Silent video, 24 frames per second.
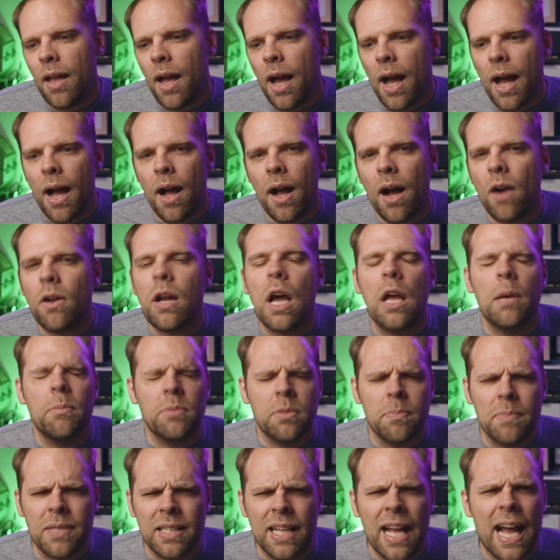I'll cut them
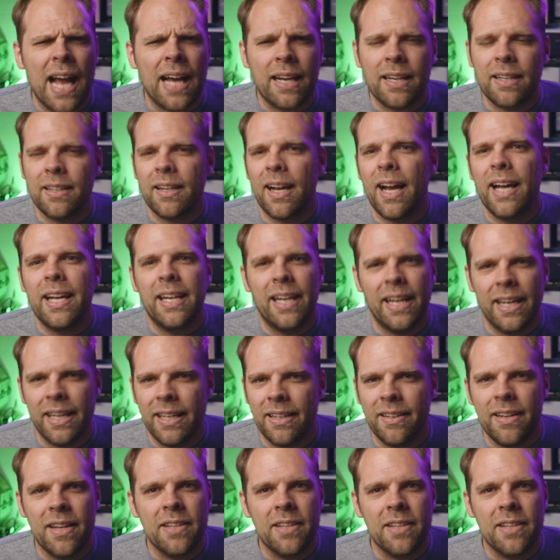some slack. I get it.